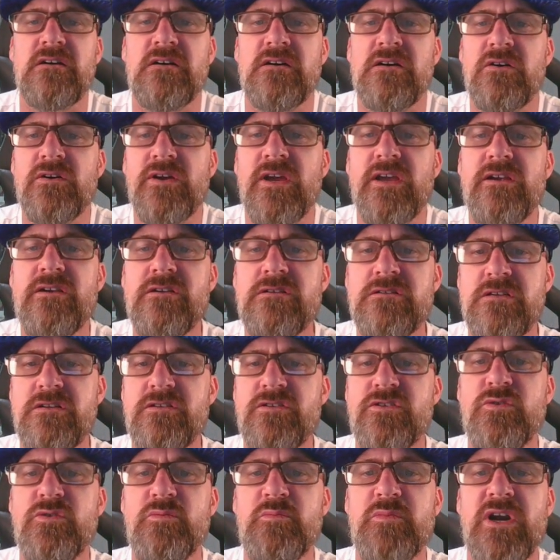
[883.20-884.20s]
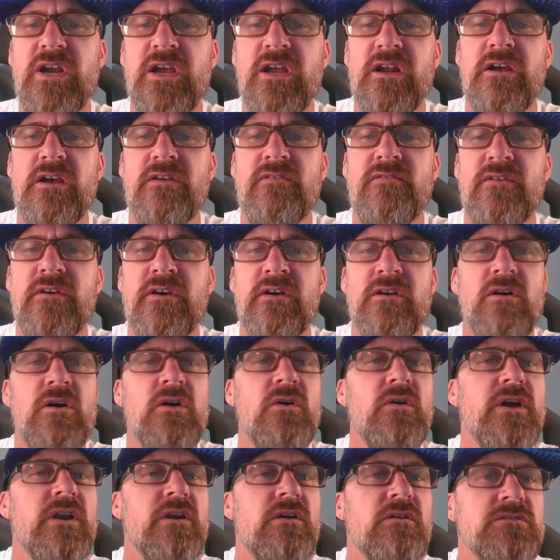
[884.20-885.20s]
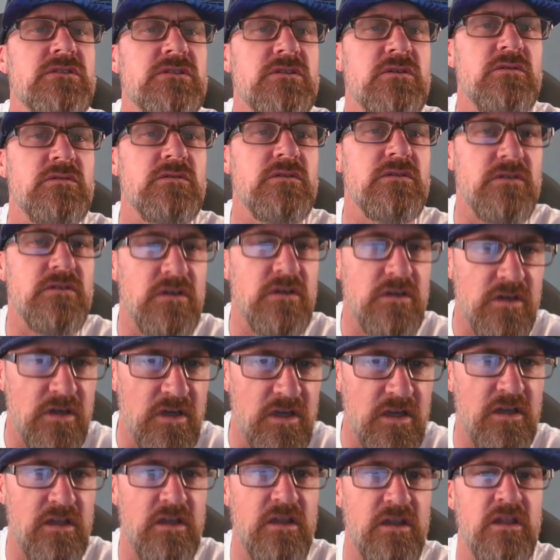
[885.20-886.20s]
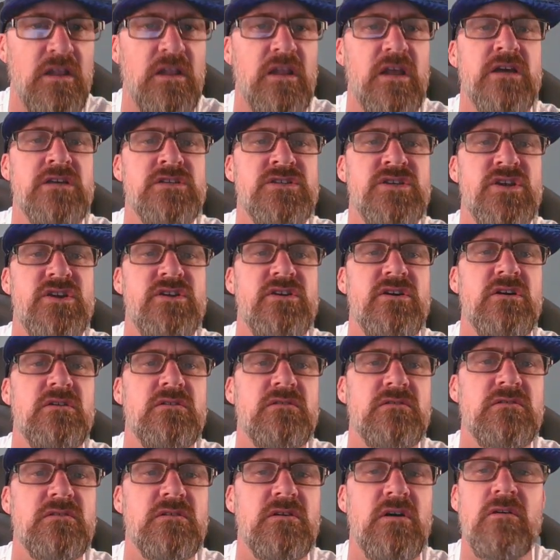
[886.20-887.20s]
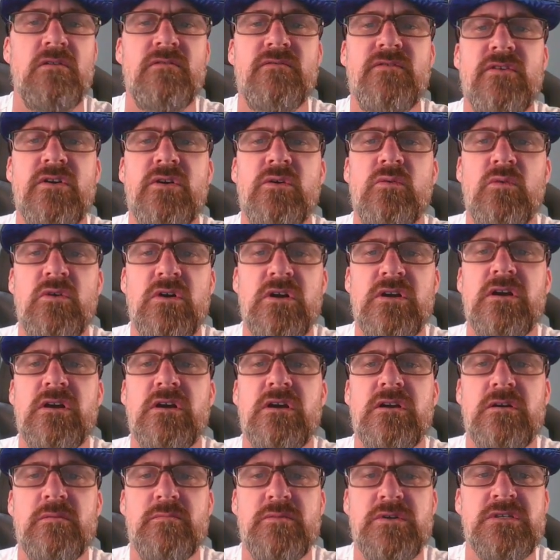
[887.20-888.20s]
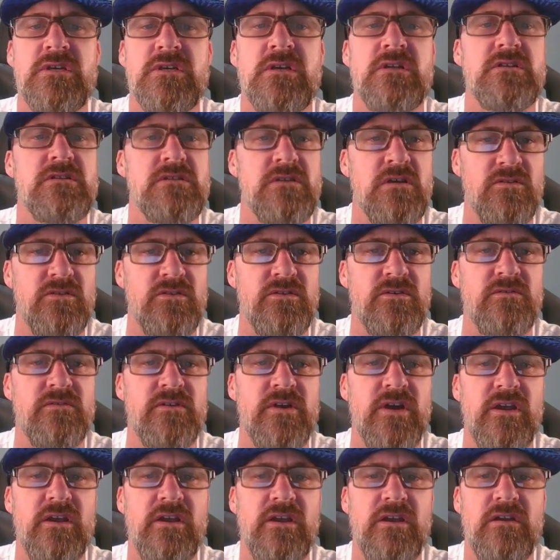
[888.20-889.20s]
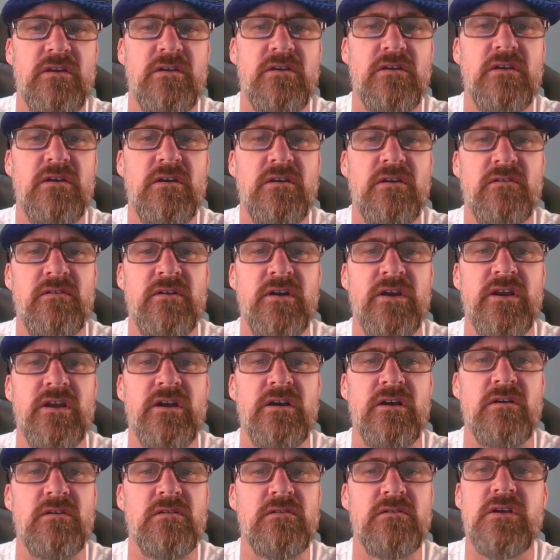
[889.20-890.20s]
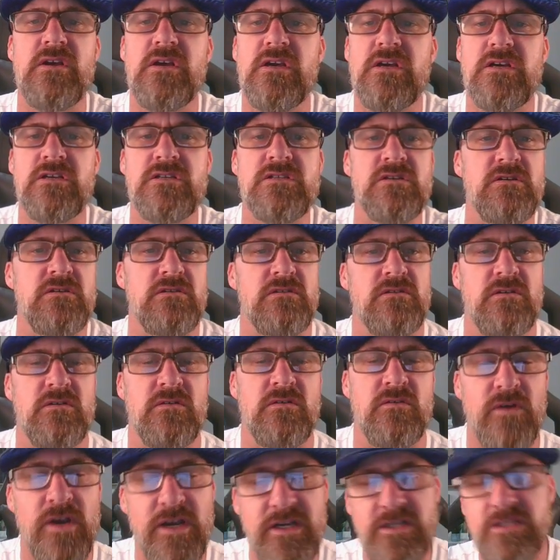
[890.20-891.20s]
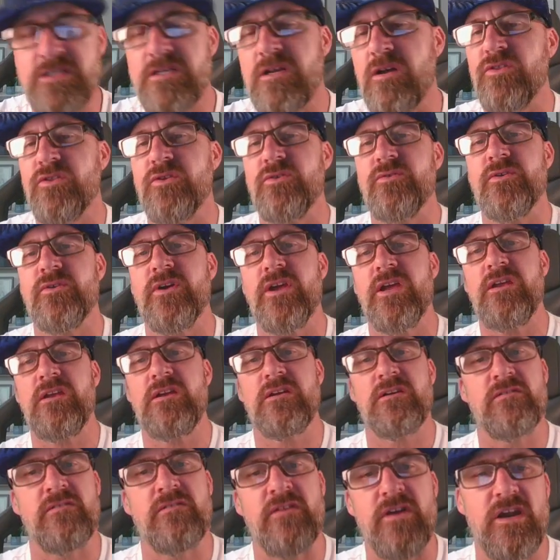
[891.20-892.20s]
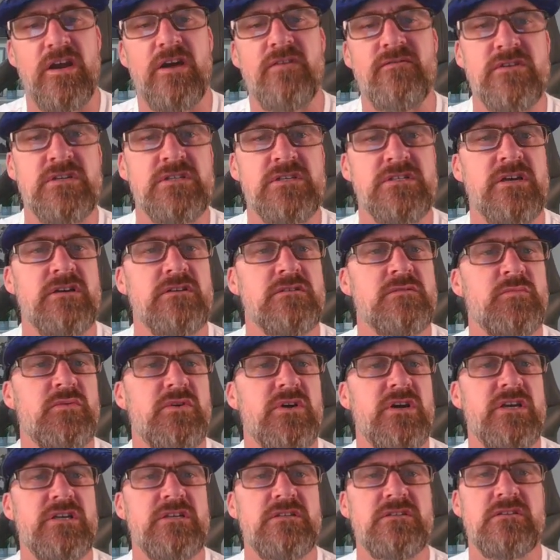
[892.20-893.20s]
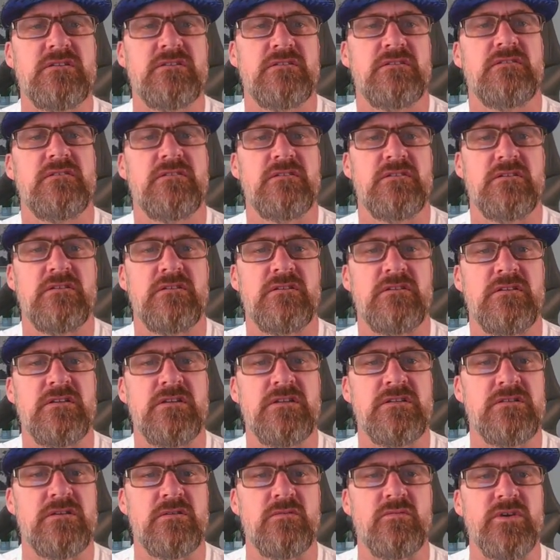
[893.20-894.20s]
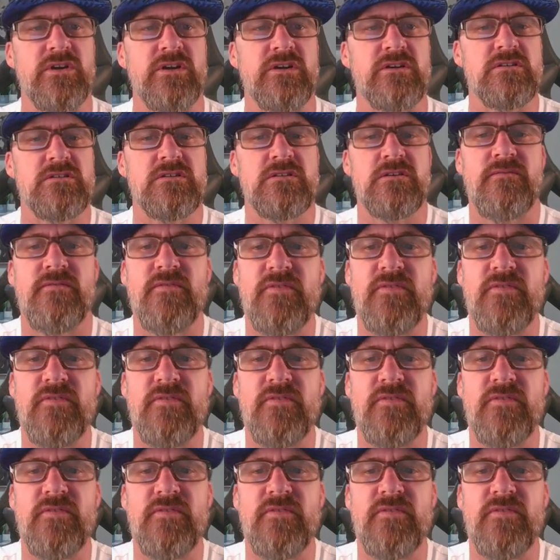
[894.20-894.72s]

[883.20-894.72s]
Okay, here's a new brand I found. Oh, and also, as you know, over 100% sell-through right now. So great sell-through rate, great average sales price. These are winners.